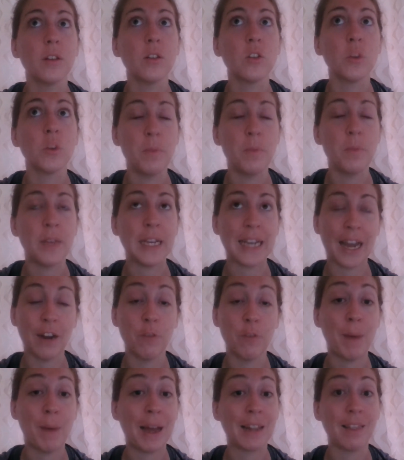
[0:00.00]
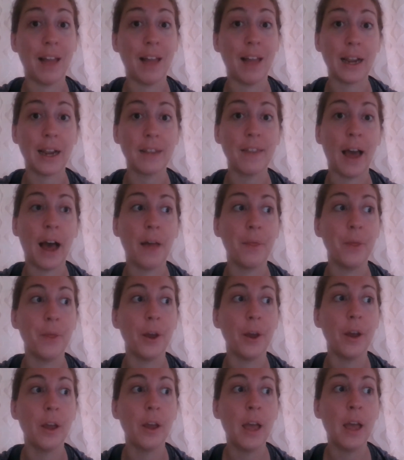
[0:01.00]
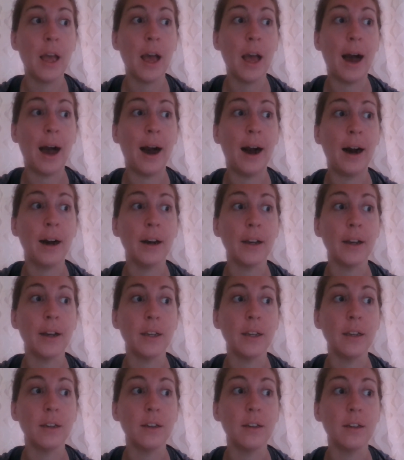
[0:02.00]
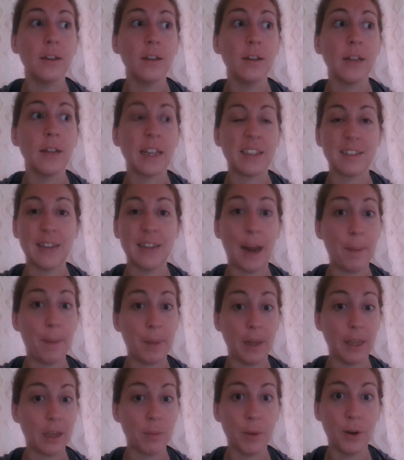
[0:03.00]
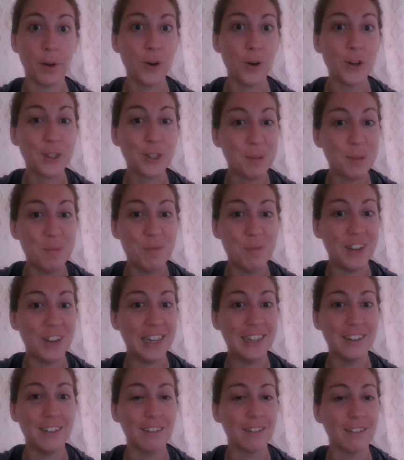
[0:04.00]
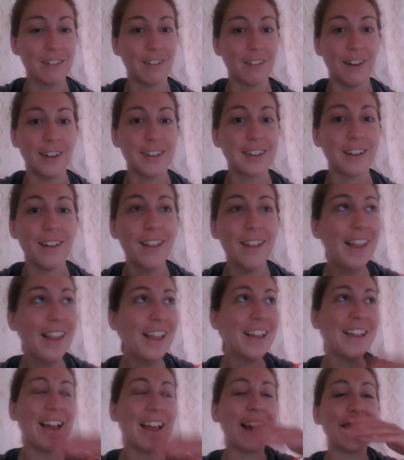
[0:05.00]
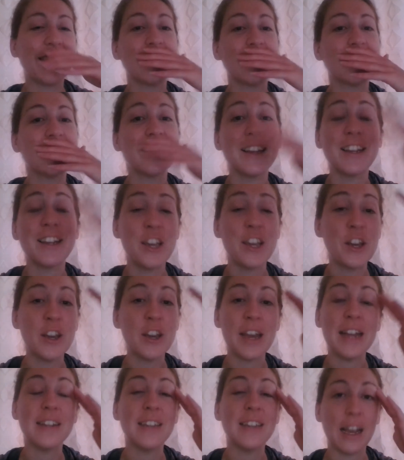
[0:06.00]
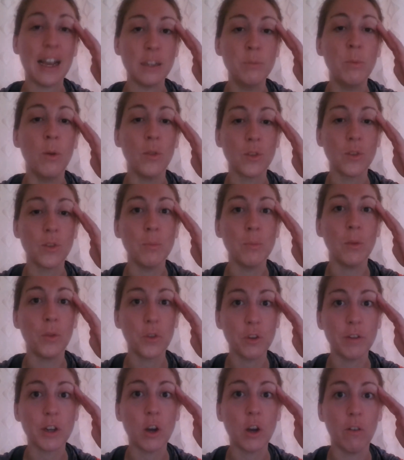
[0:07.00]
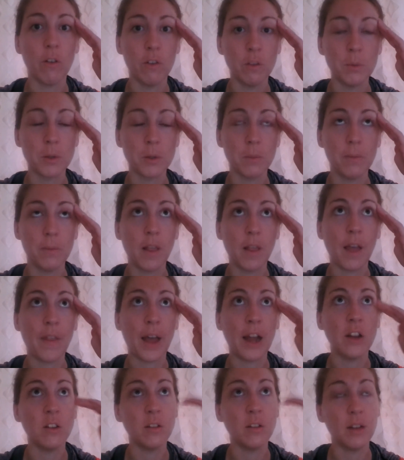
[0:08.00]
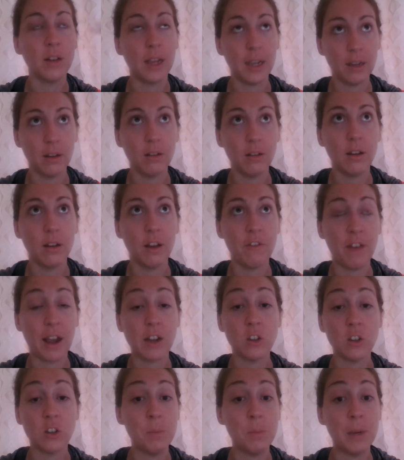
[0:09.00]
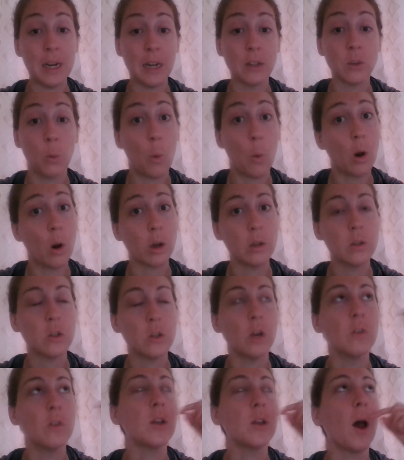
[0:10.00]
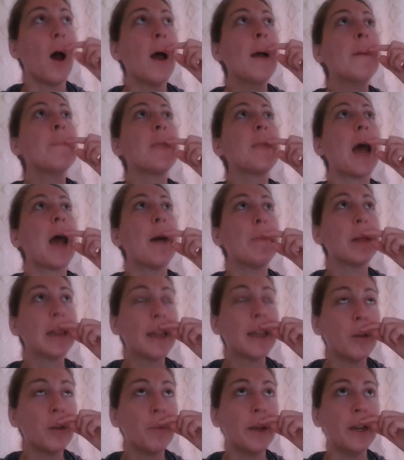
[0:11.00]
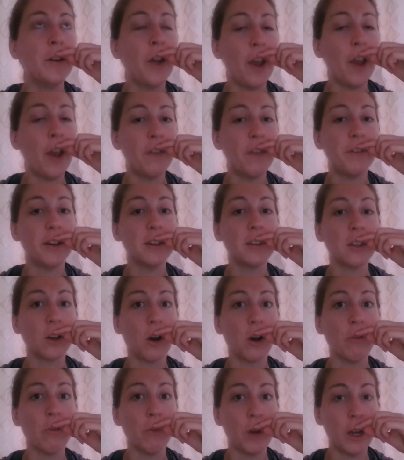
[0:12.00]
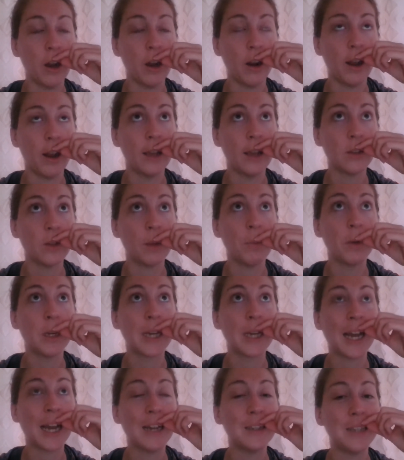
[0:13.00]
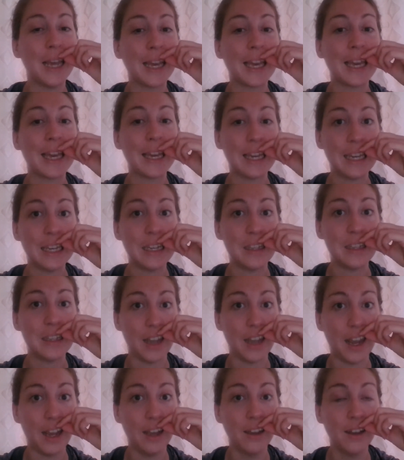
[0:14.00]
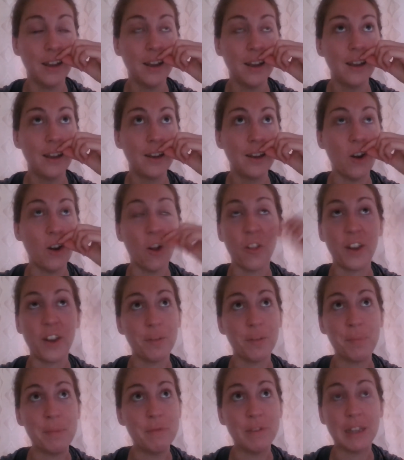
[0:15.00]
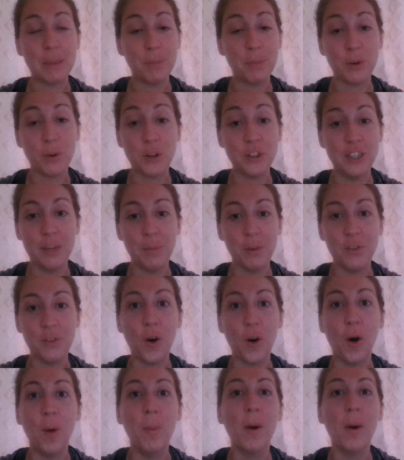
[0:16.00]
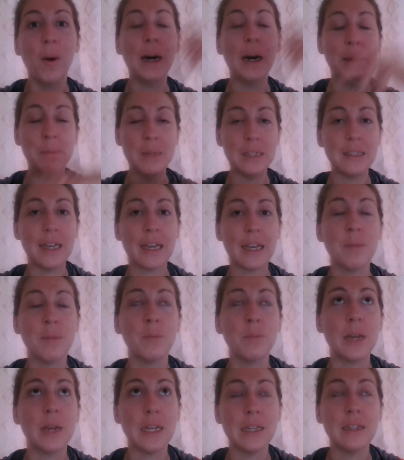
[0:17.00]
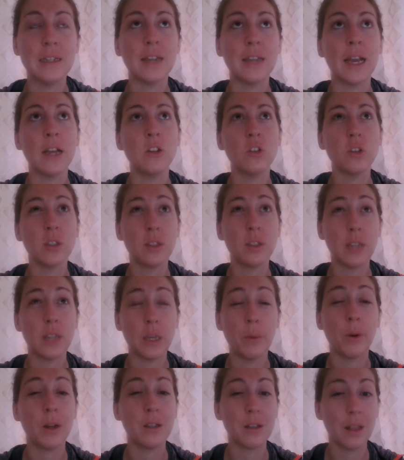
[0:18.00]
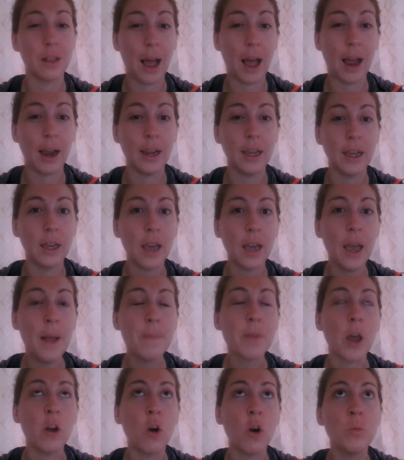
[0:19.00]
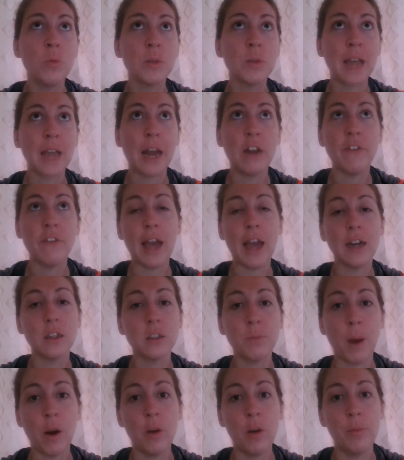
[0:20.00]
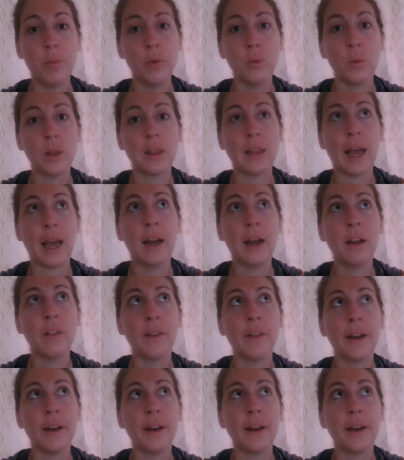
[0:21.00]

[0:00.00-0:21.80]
something kind of bad like that I like snap the ligament or something. Oh god, like, because it takes months and months to recover from something like that, and it affects you being able to walk and stuff. So I'm a little bit nervous to go running on it, so I'm going to kind of take it easy. Not that I've been really pushing it before, but I'm going to take it easy and just see what it's like, and almost kind of experiment with that